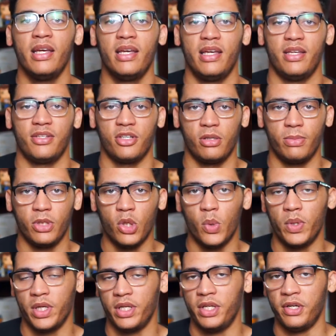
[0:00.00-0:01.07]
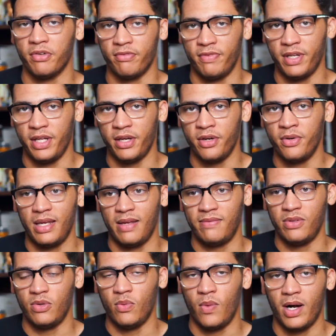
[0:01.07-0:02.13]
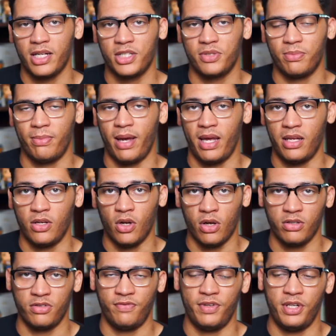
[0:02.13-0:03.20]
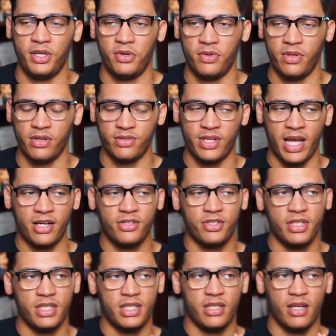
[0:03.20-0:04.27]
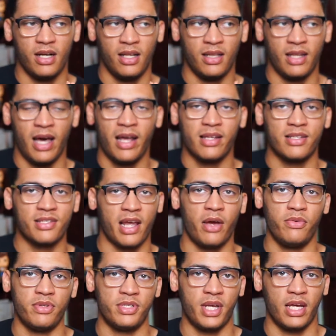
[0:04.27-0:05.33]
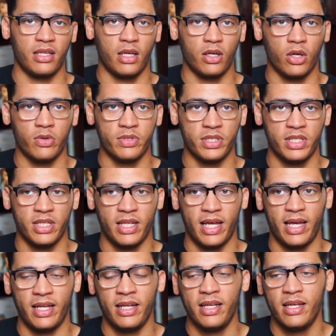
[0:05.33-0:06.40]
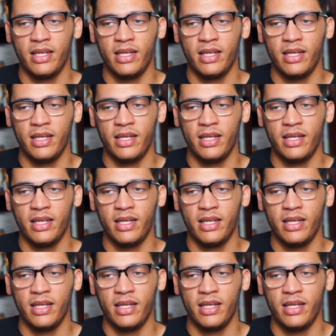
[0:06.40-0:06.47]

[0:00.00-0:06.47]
is going to be going into your video. If you watch my NOS video, there's actually a lot of sound design that goes into that.